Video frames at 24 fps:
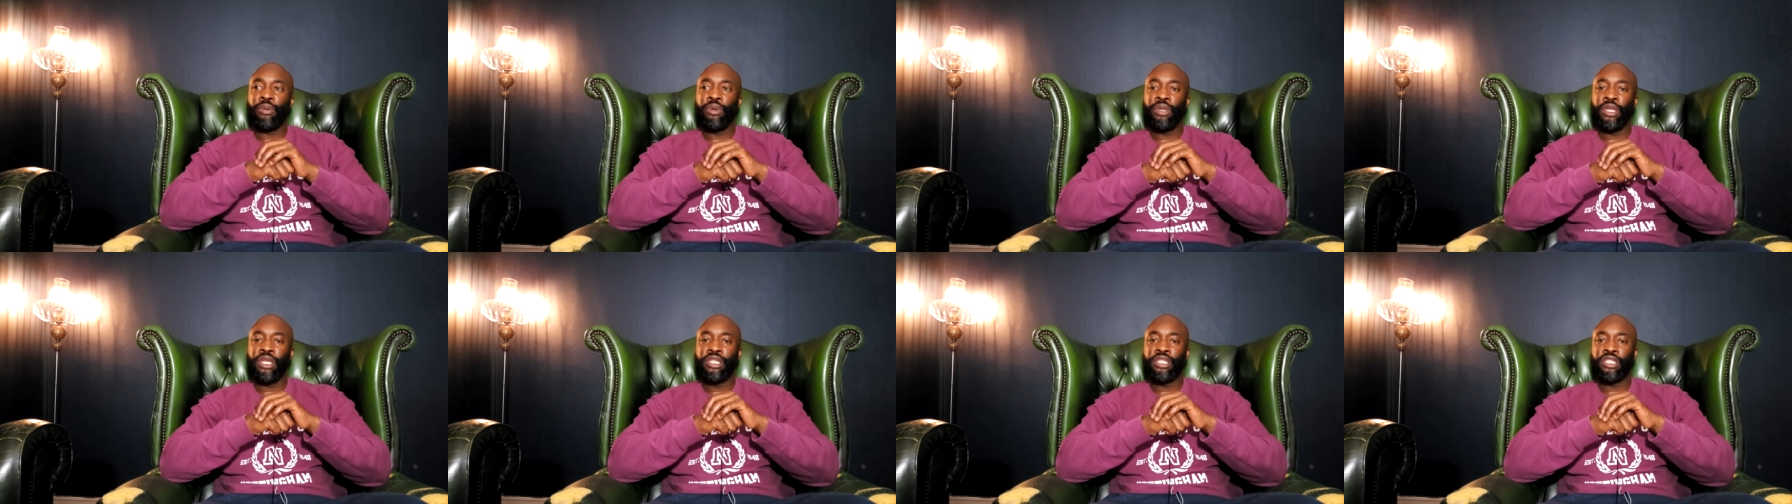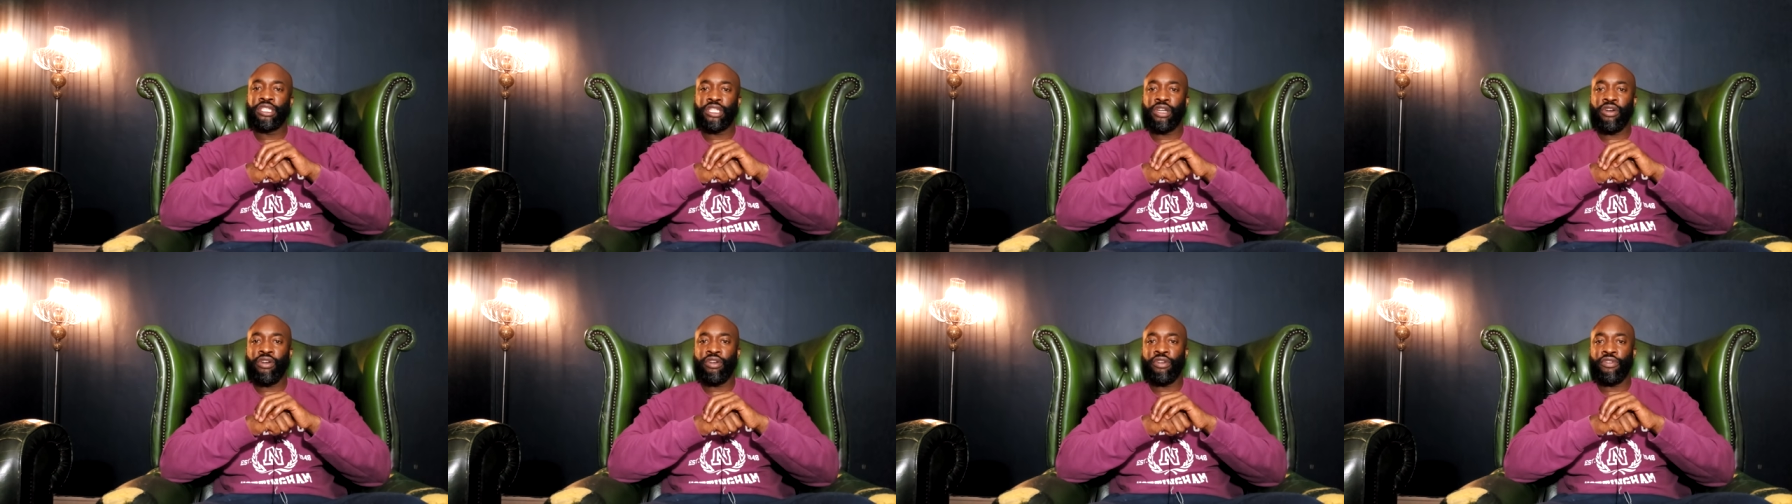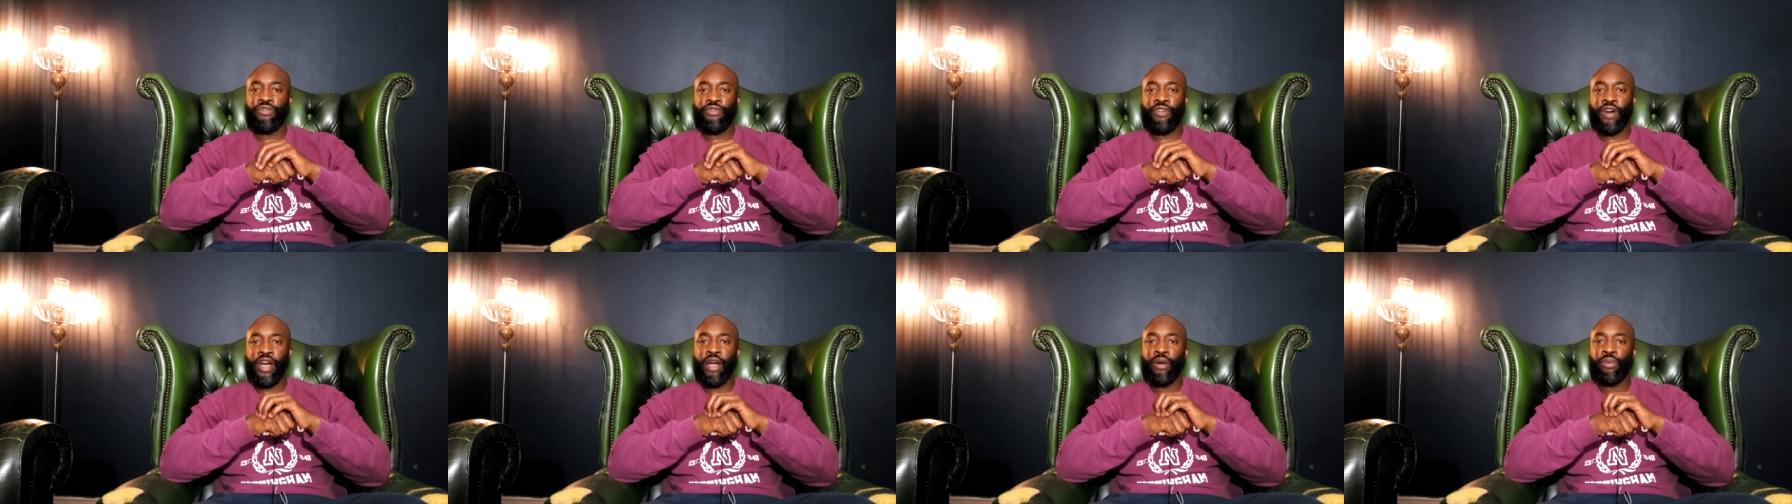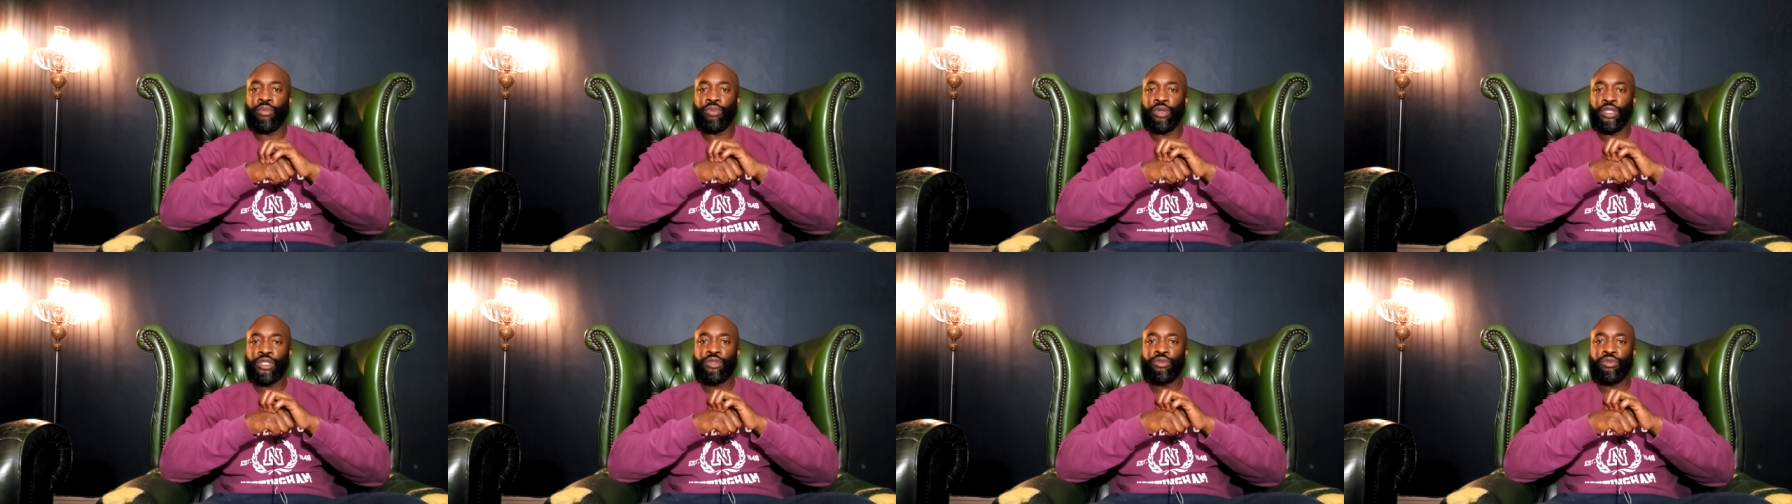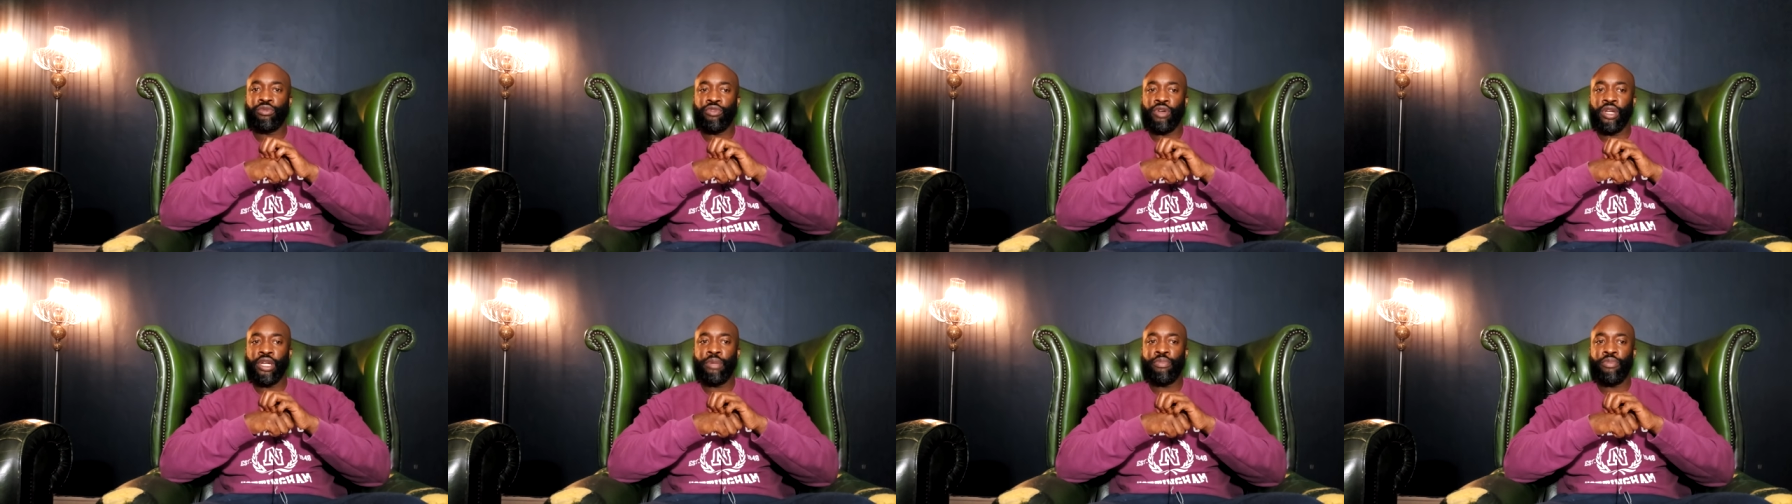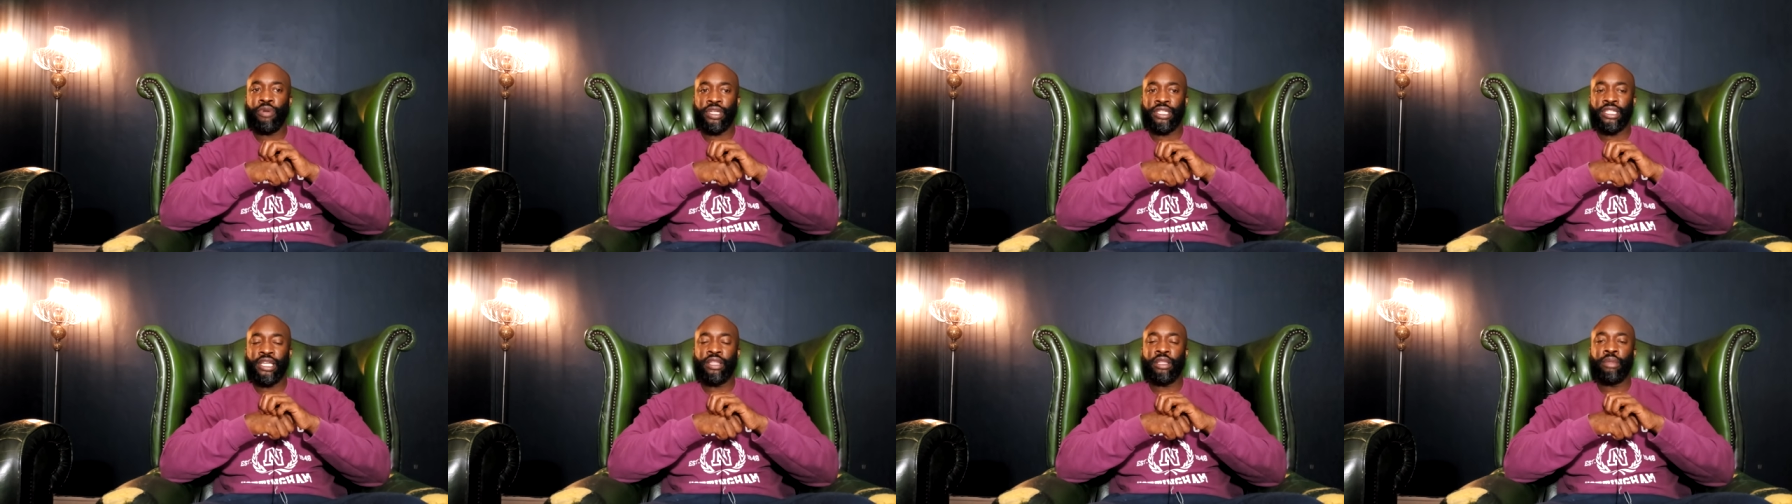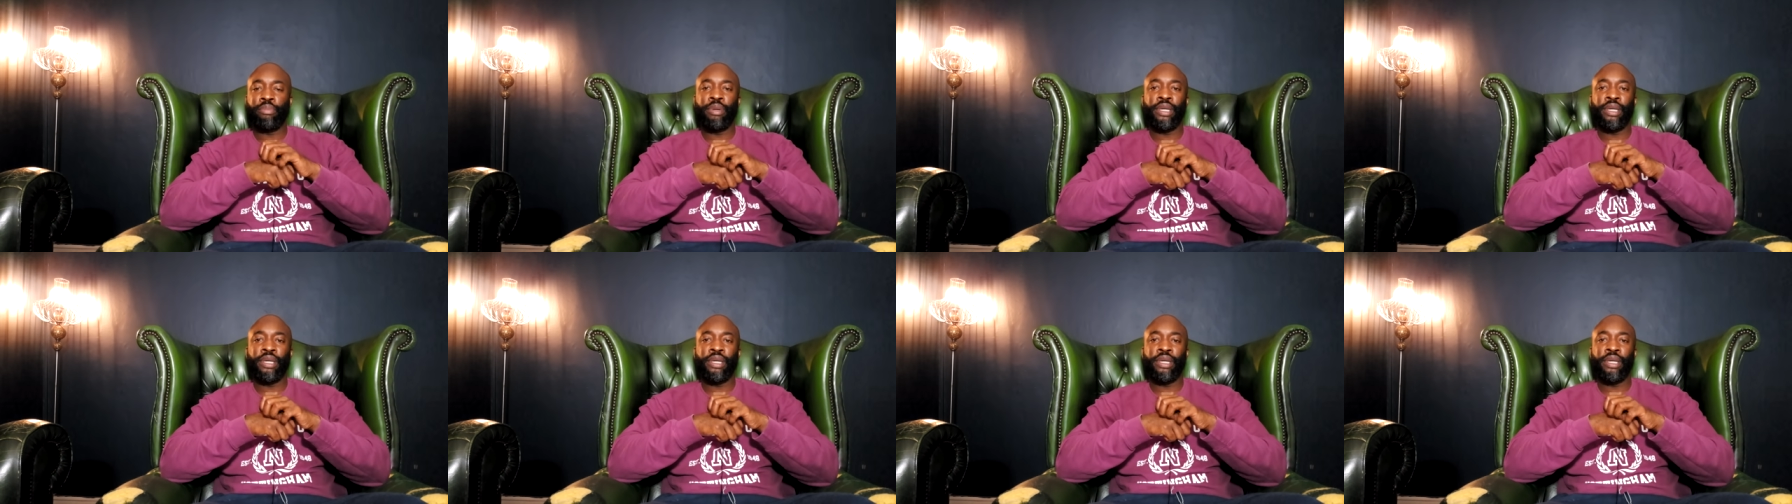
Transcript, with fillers: We need to see her in a fight which really brings out the